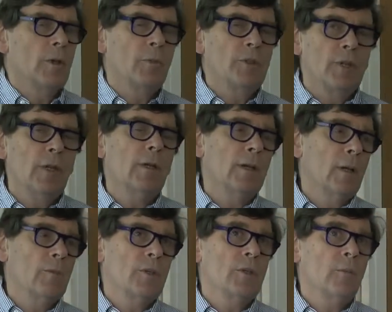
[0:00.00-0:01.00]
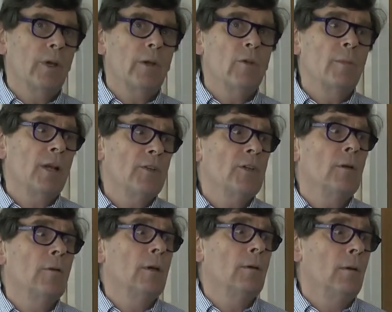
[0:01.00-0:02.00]
It particularly comes into play with
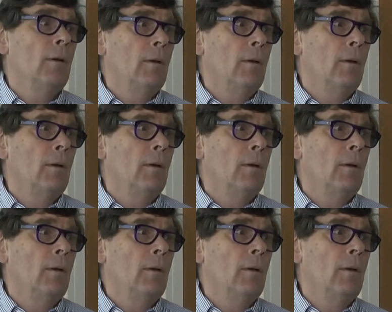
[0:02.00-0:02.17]
melatonin.